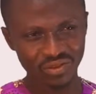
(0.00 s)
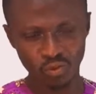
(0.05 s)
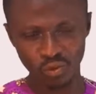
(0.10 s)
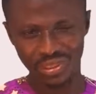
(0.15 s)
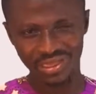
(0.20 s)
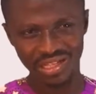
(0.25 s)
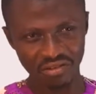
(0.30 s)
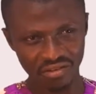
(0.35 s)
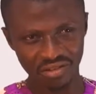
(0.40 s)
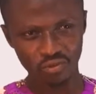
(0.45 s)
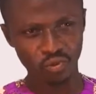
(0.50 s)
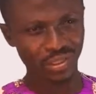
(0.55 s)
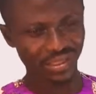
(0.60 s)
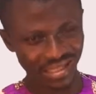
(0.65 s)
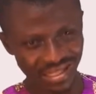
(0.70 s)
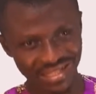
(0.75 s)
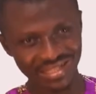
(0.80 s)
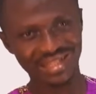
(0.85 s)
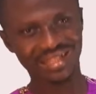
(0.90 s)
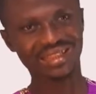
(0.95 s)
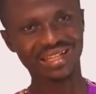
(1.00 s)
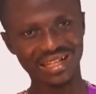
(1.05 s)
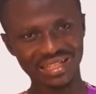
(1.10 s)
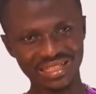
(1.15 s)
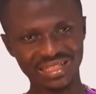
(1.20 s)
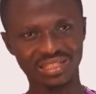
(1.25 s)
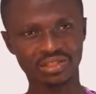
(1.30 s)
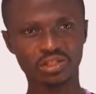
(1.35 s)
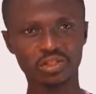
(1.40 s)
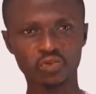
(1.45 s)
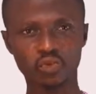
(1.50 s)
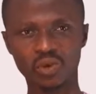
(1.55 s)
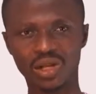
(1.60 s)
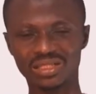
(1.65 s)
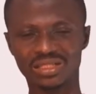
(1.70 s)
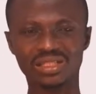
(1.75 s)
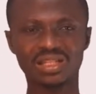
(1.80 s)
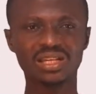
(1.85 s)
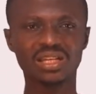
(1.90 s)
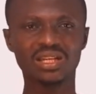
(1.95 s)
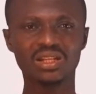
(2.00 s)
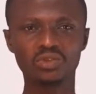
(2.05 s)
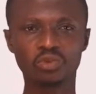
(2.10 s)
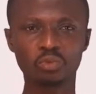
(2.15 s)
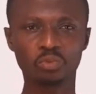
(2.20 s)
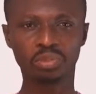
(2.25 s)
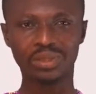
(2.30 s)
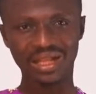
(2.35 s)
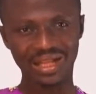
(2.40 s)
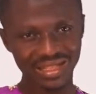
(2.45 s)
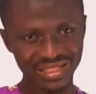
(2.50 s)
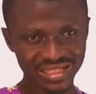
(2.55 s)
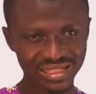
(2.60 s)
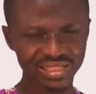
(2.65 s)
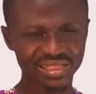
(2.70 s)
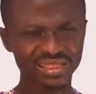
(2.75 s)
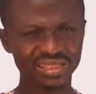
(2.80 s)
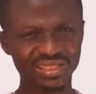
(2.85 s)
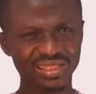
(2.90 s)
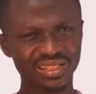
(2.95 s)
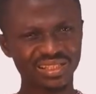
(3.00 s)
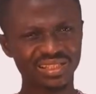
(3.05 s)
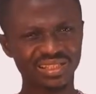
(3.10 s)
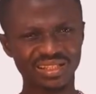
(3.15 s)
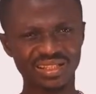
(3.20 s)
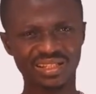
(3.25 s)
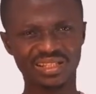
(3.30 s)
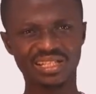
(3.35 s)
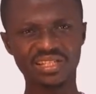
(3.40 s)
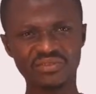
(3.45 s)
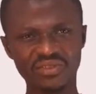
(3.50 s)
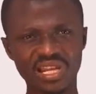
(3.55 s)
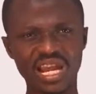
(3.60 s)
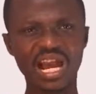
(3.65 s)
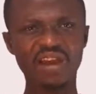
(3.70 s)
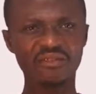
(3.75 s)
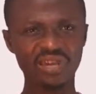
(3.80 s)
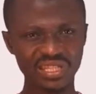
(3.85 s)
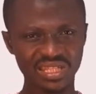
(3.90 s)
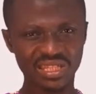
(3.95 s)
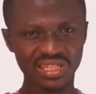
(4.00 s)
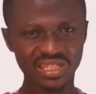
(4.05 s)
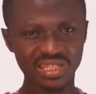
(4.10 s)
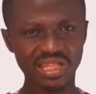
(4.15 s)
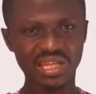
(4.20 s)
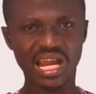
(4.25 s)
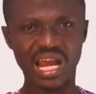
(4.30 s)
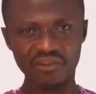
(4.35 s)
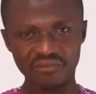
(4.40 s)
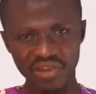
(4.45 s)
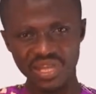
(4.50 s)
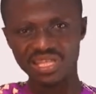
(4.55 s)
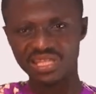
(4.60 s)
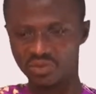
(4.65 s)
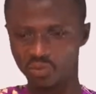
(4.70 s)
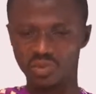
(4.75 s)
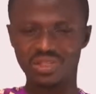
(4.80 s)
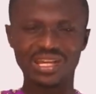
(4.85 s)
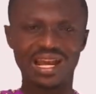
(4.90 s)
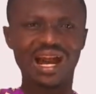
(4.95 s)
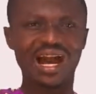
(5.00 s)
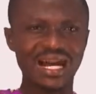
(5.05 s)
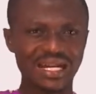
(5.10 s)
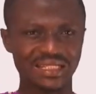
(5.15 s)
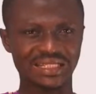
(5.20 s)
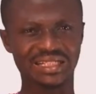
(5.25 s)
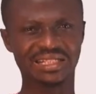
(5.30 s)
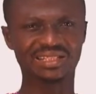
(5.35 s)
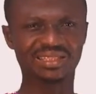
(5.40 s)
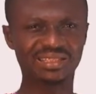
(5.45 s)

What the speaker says: to clear their land in order to plant, and even harvesting, they harvest with their hand.